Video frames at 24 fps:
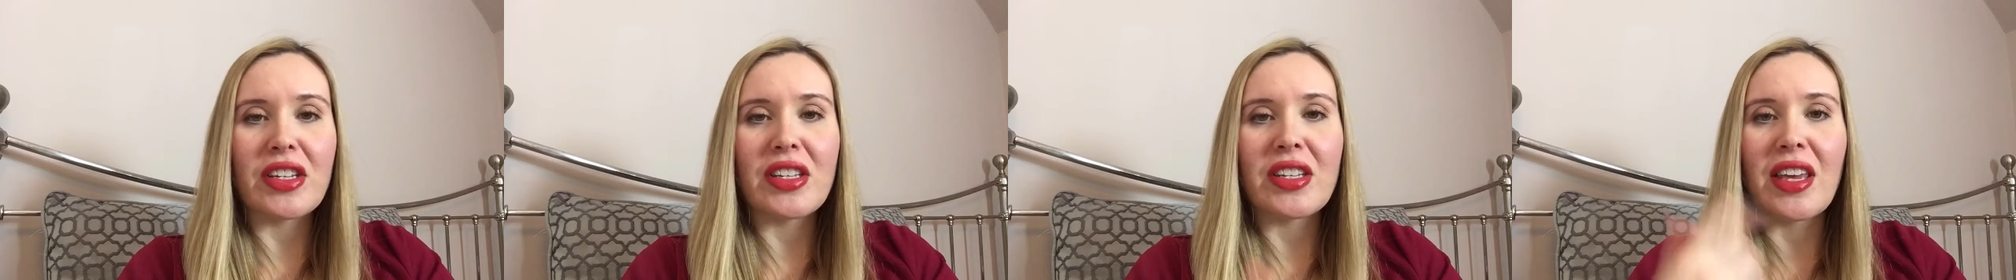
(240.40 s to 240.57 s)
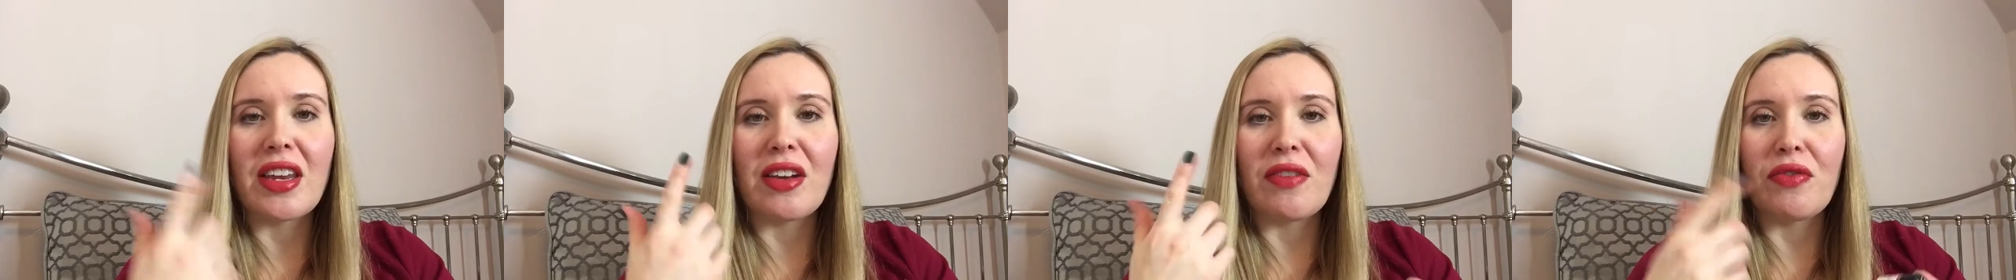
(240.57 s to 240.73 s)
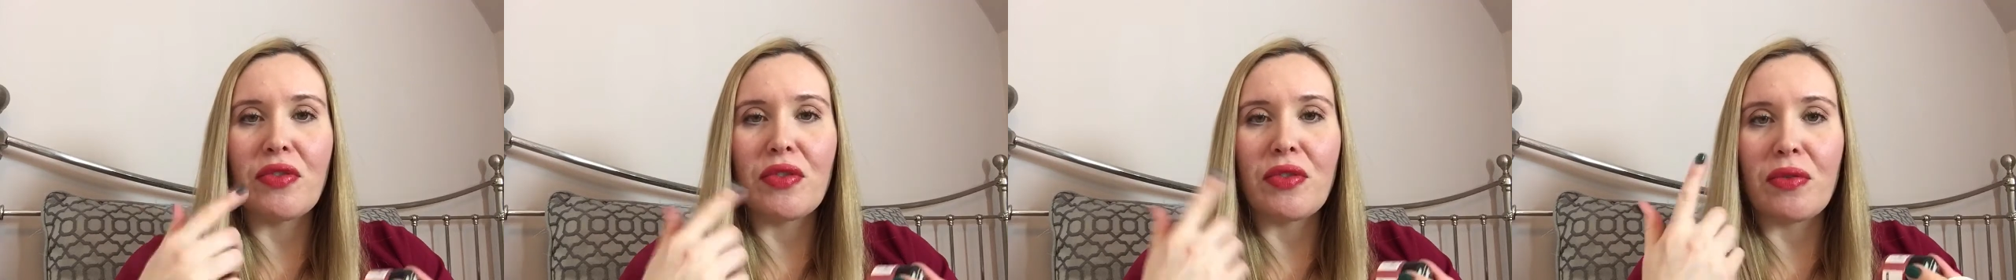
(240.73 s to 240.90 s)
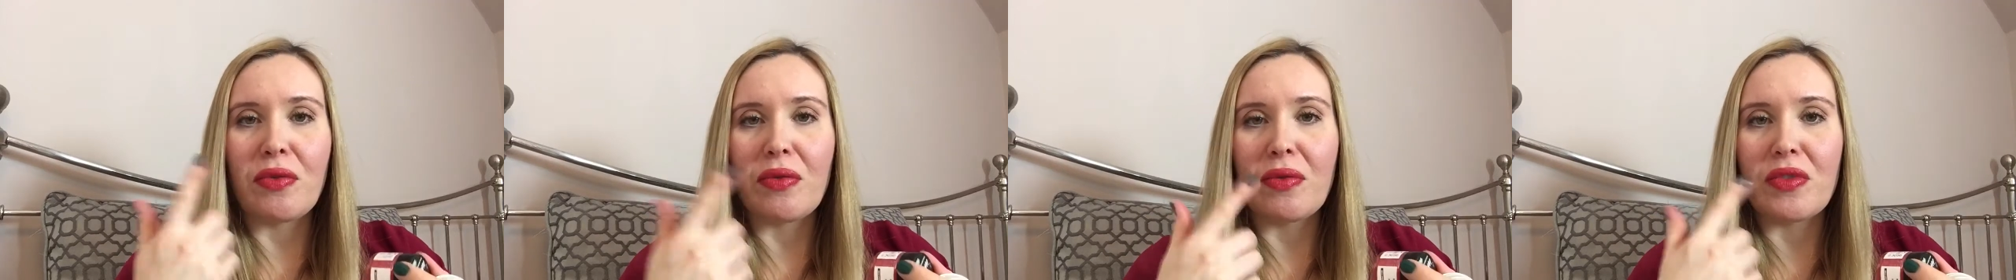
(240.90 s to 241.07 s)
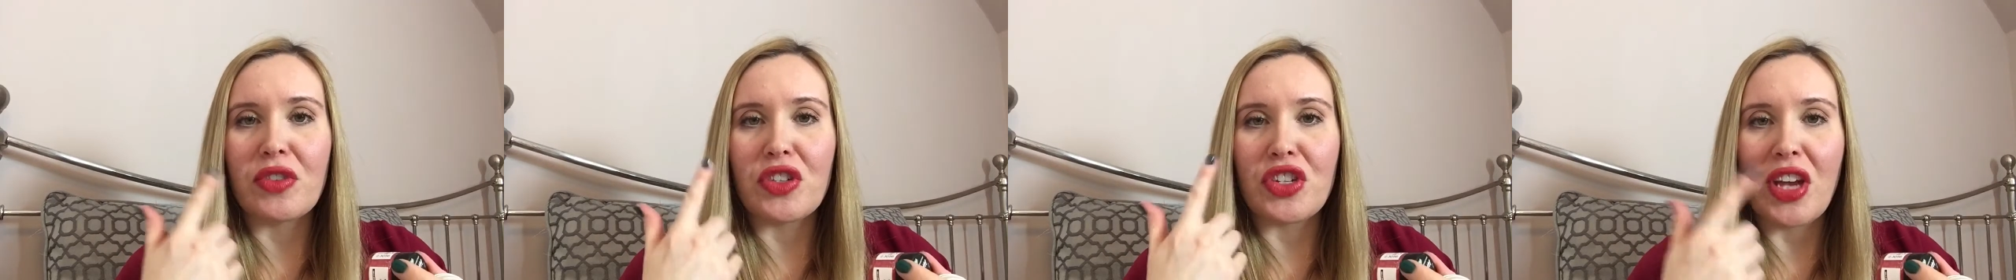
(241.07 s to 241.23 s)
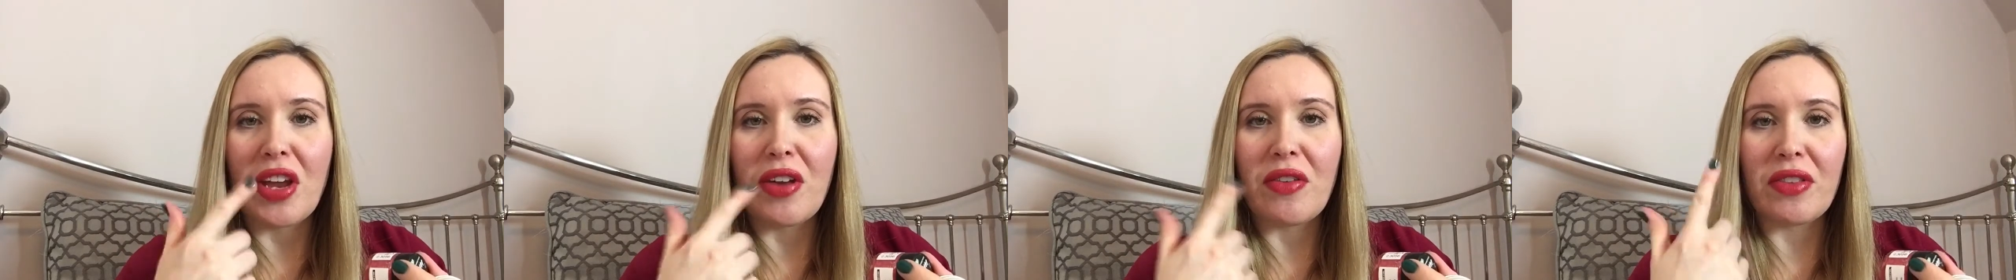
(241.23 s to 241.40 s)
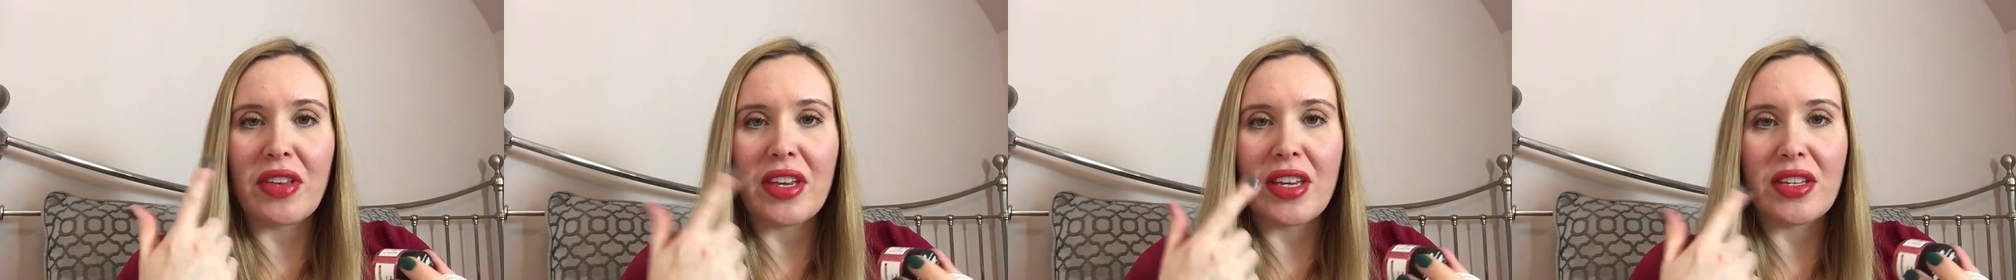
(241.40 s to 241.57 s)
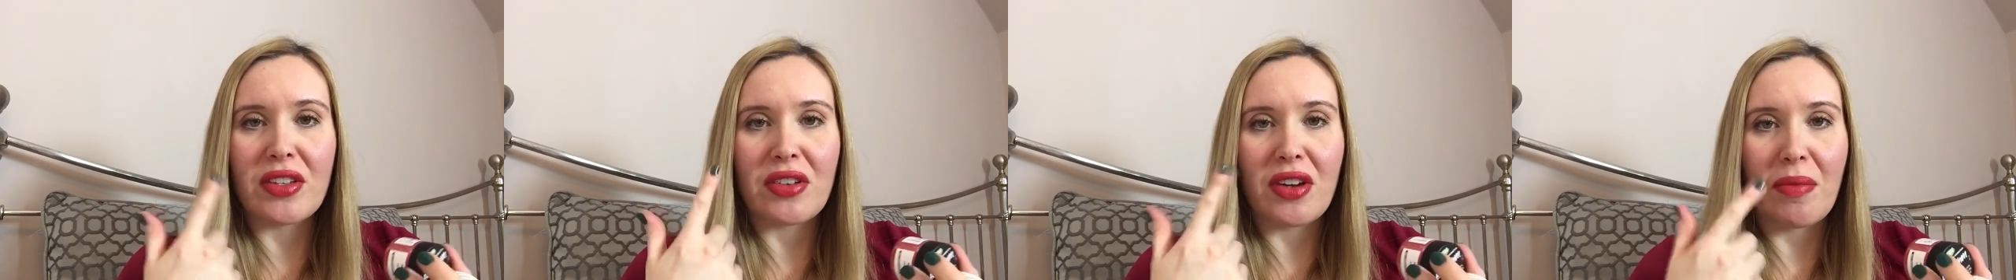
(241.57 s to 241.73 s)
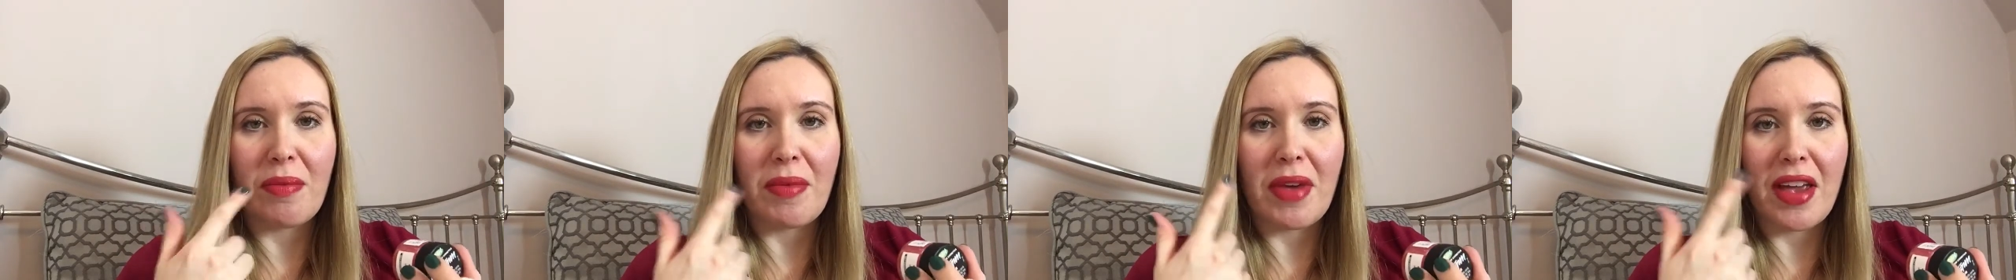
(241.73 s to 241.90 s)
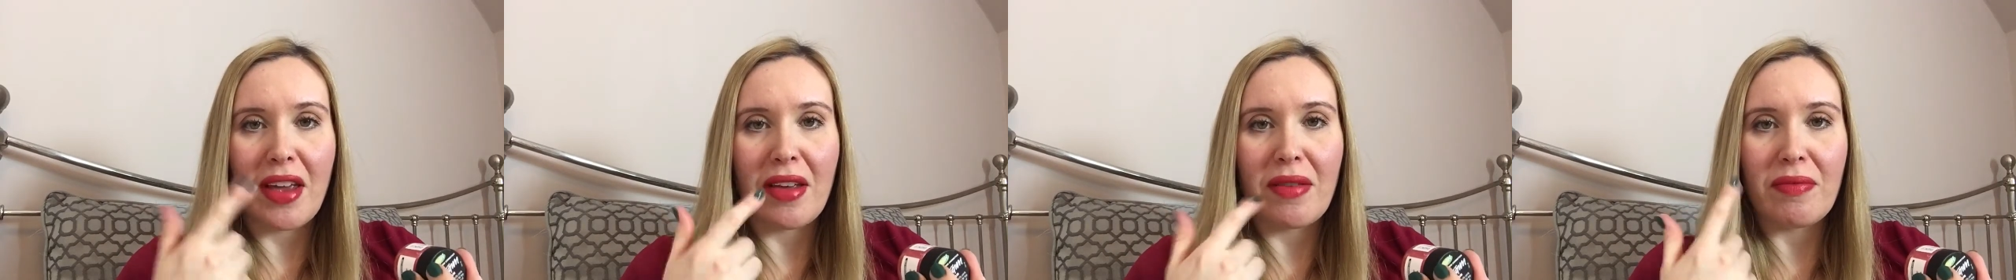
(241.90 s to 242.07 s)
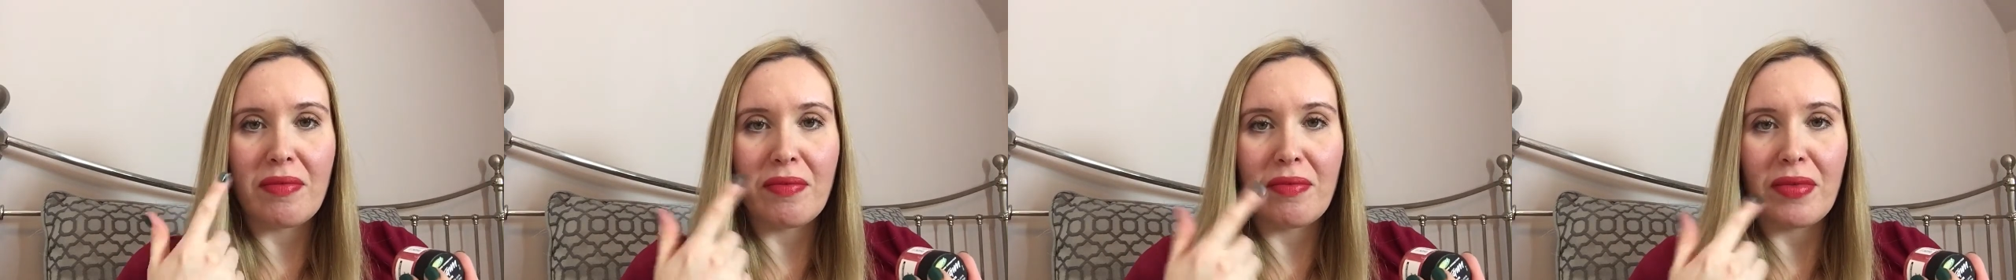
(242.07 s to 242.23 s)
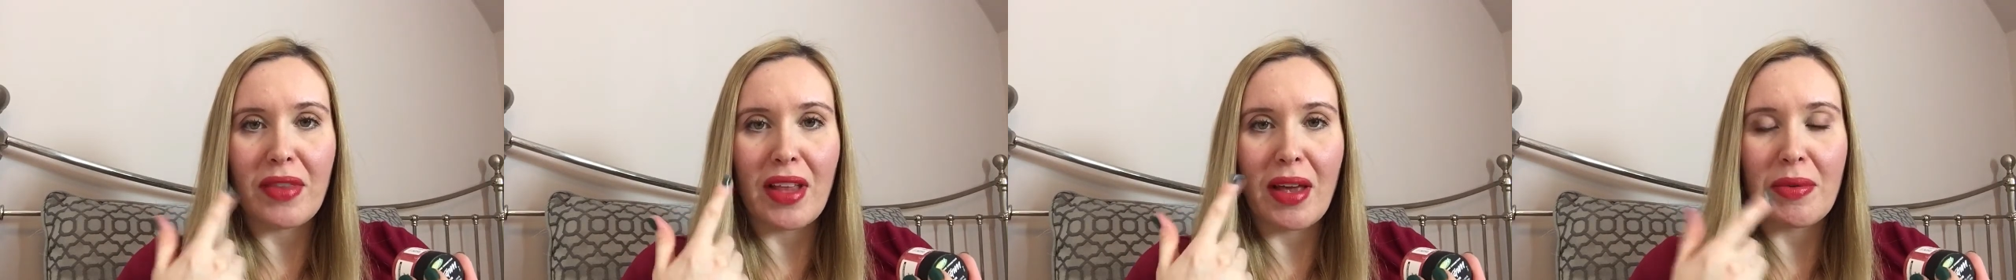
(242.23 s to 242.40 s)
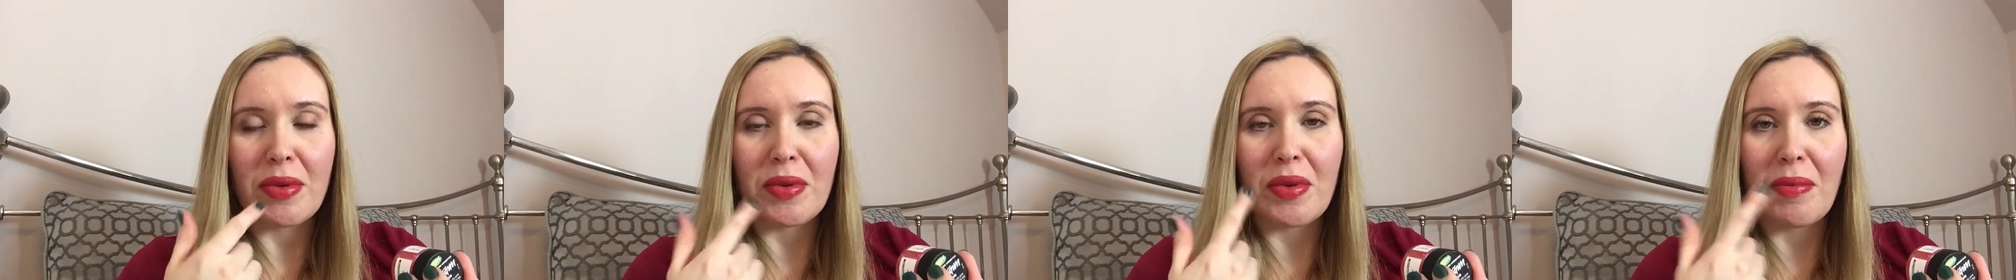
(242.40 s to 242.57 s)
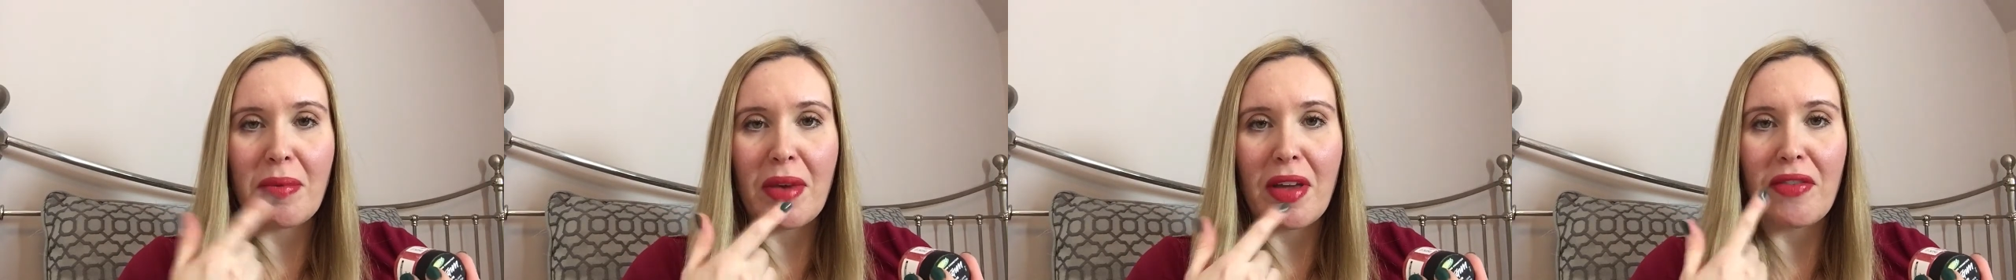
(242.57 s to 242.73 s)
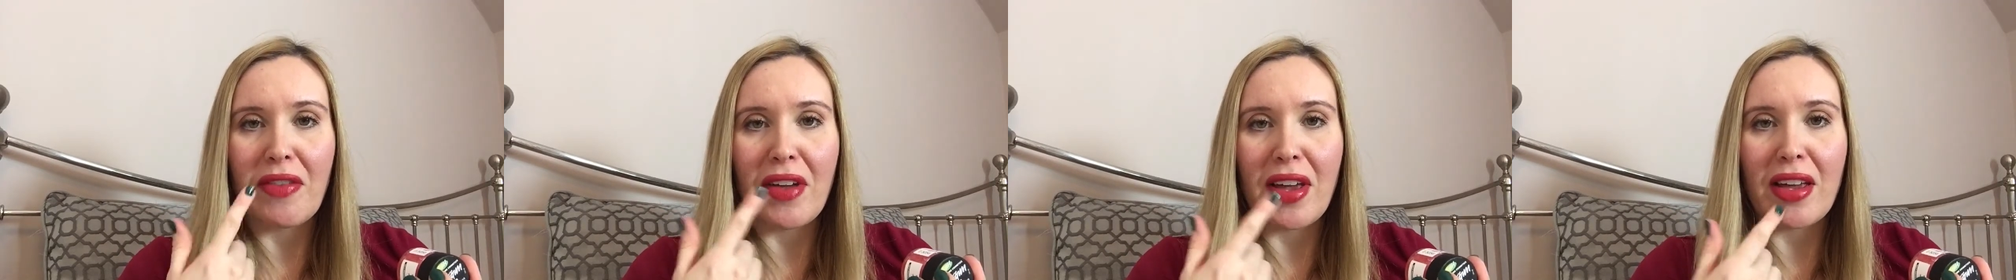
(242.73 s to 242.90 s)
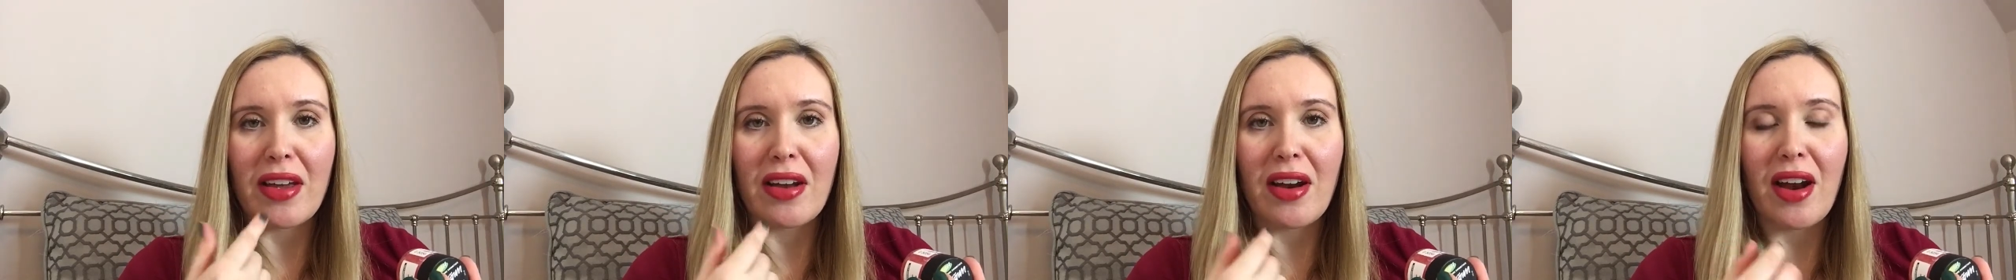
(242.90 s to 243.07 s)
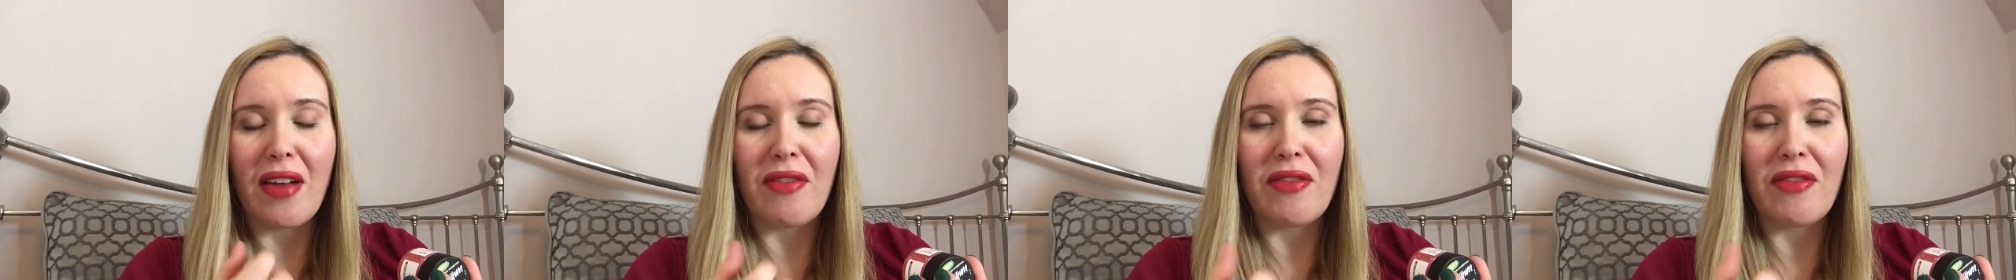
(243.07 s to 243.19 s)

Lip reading: just kind of gently scrub my lips with my finger.